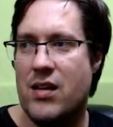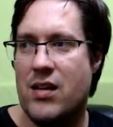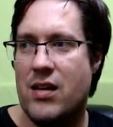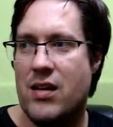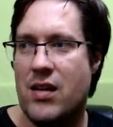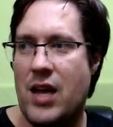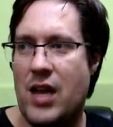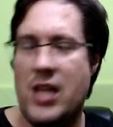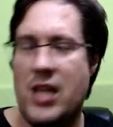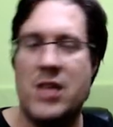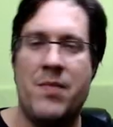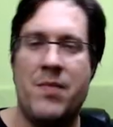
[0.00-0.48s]

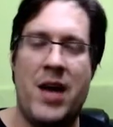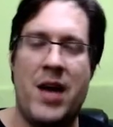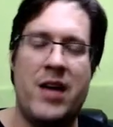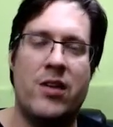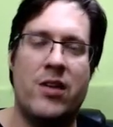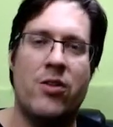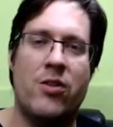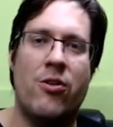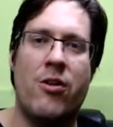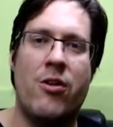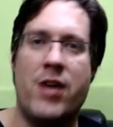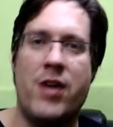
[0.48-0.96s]
in The
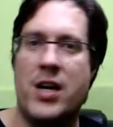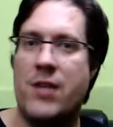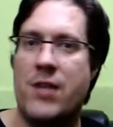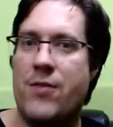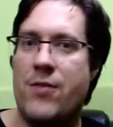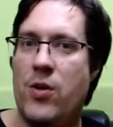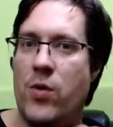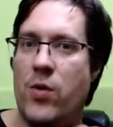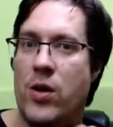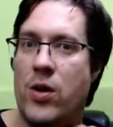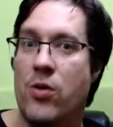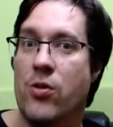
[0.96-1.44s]
Mandalorian, if you
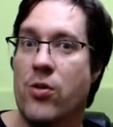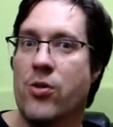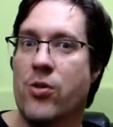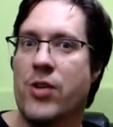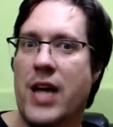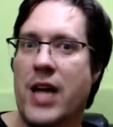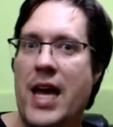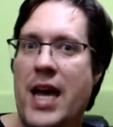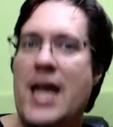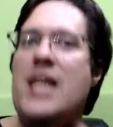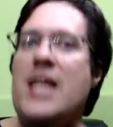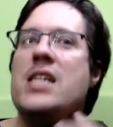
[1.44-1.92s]
will, could
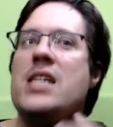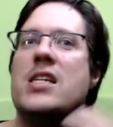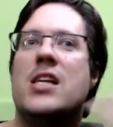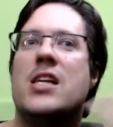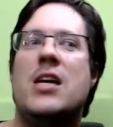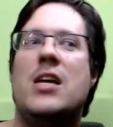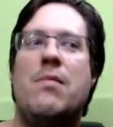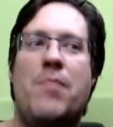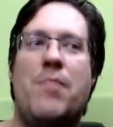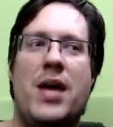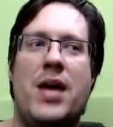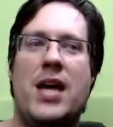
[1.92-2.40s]
easily
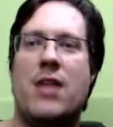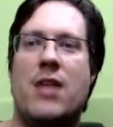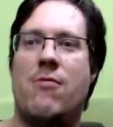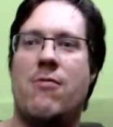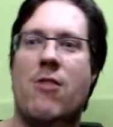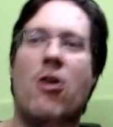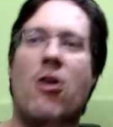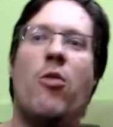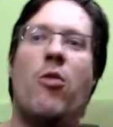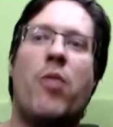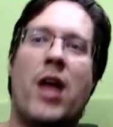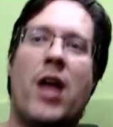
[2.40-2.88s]
be a
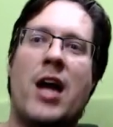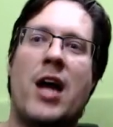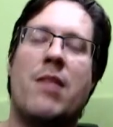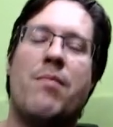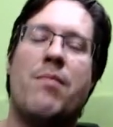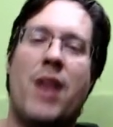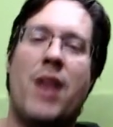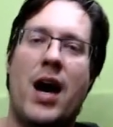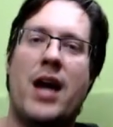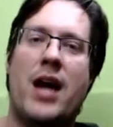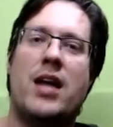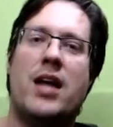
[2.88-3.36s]
role-playing
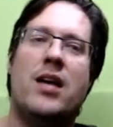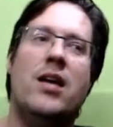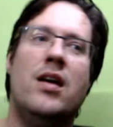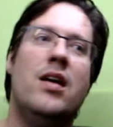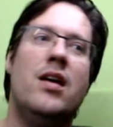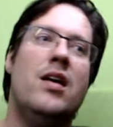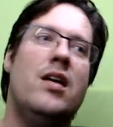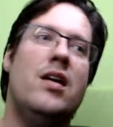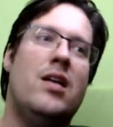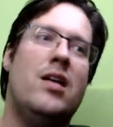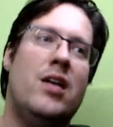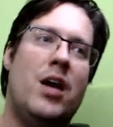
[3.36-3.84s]
party.
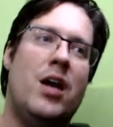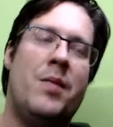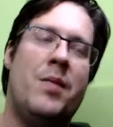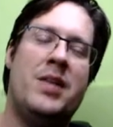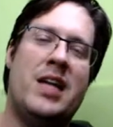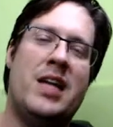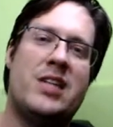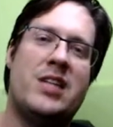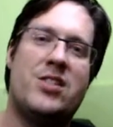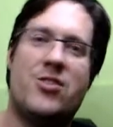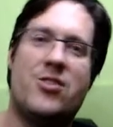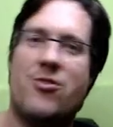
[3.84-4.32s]
I mean,
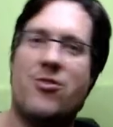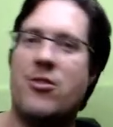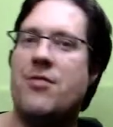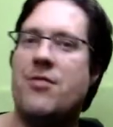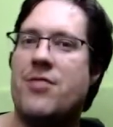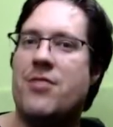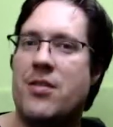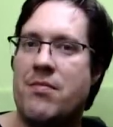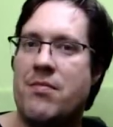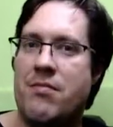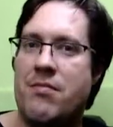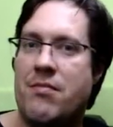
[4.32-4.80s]
that's true
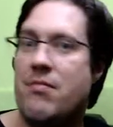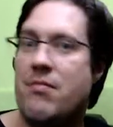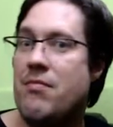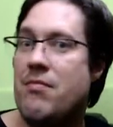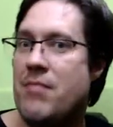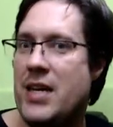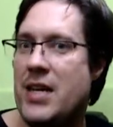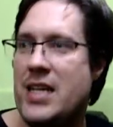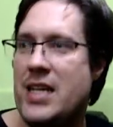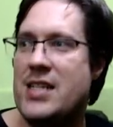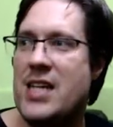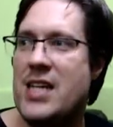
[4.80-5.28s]
for
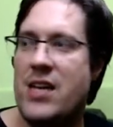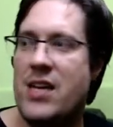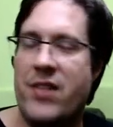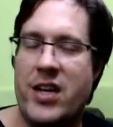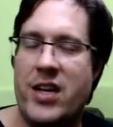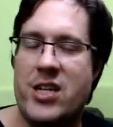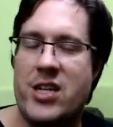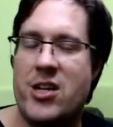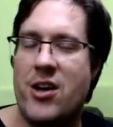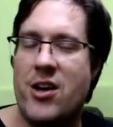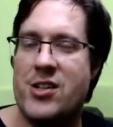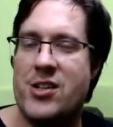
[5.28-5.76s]
many TV
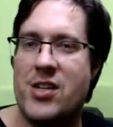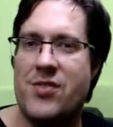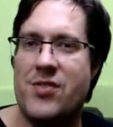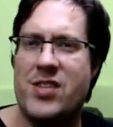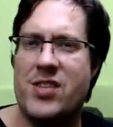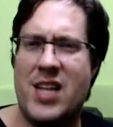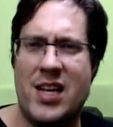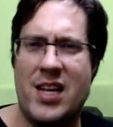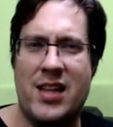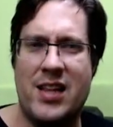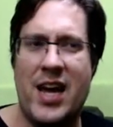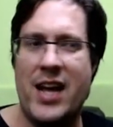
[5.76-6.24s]
shows I've
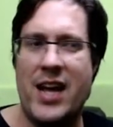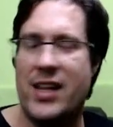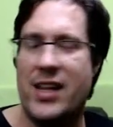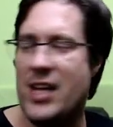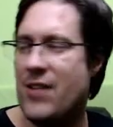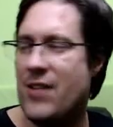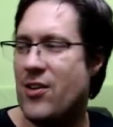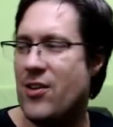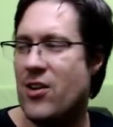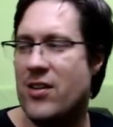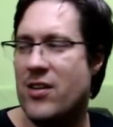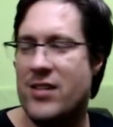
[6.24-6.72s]
seen lately.
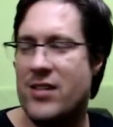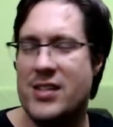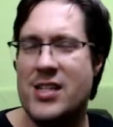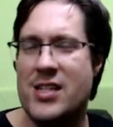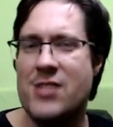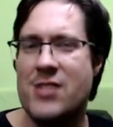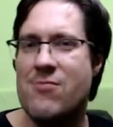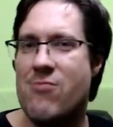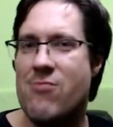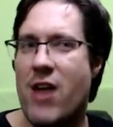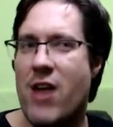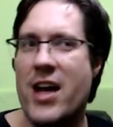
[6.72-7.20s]
I've gone, is
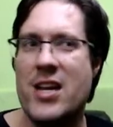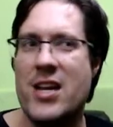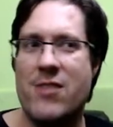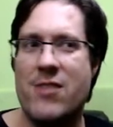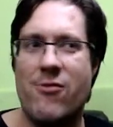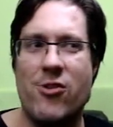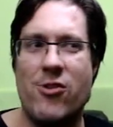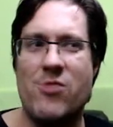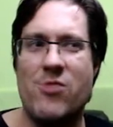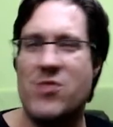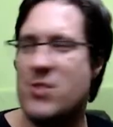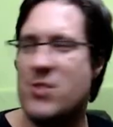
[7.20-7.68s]
this writing
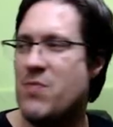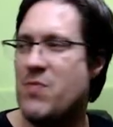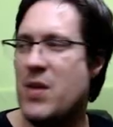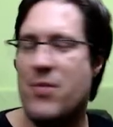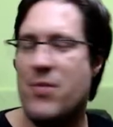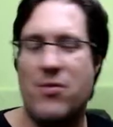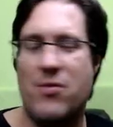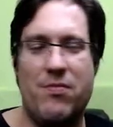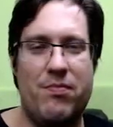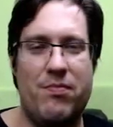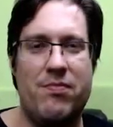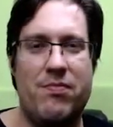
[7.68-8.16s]
room just people
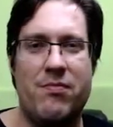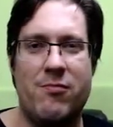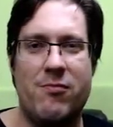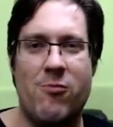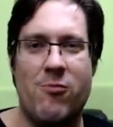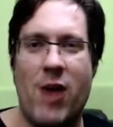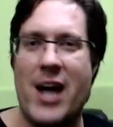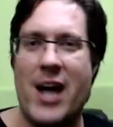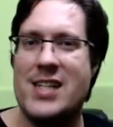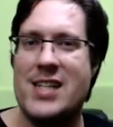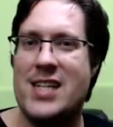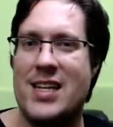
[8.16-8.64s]

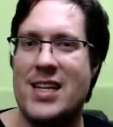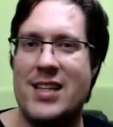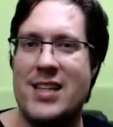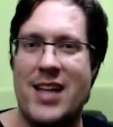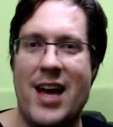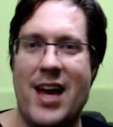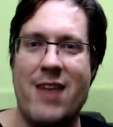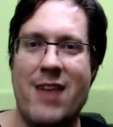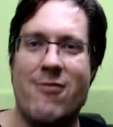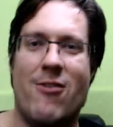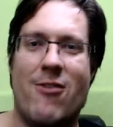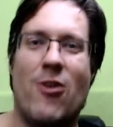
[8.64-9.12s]
writing
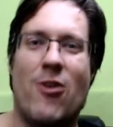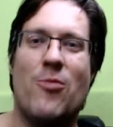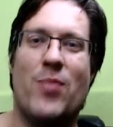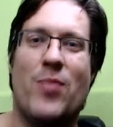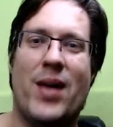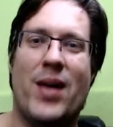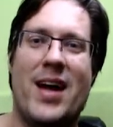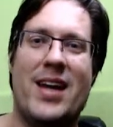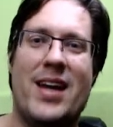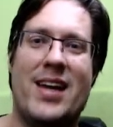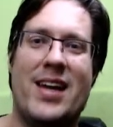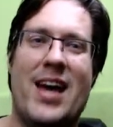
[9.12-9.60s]
their
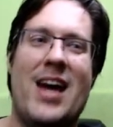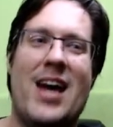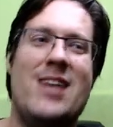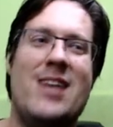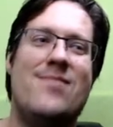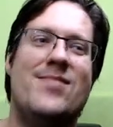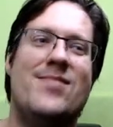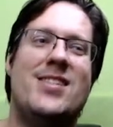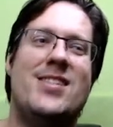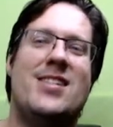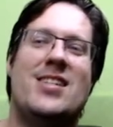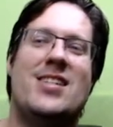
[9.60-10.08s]
role-playing
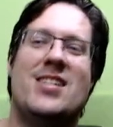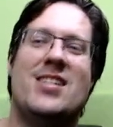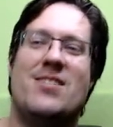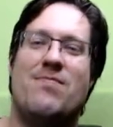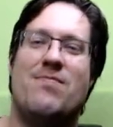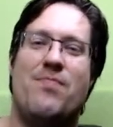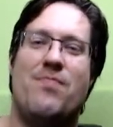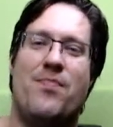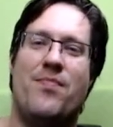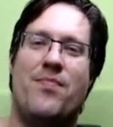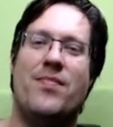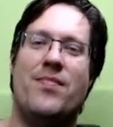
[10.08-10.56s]
games, just,
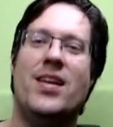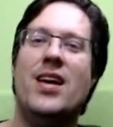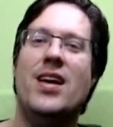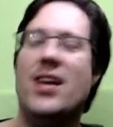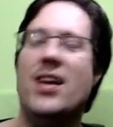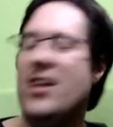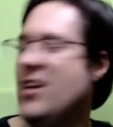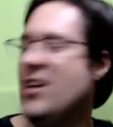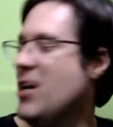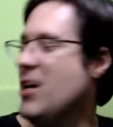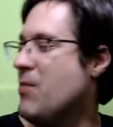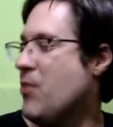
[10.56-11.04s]

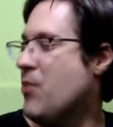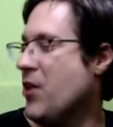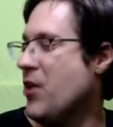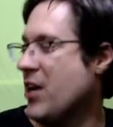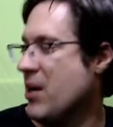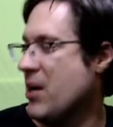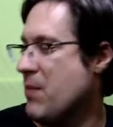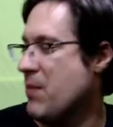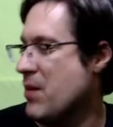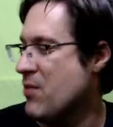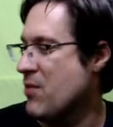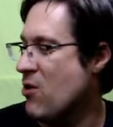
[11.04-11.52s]
putting a
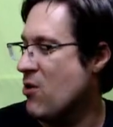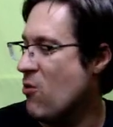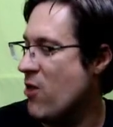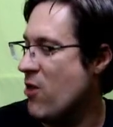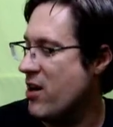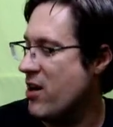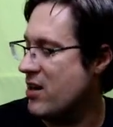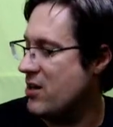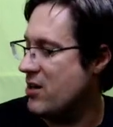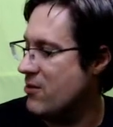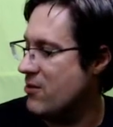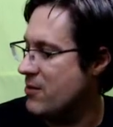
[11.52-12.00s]
bit more work
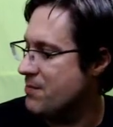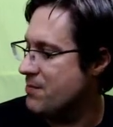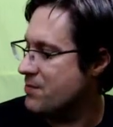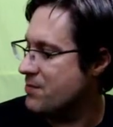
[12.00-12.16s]
into it?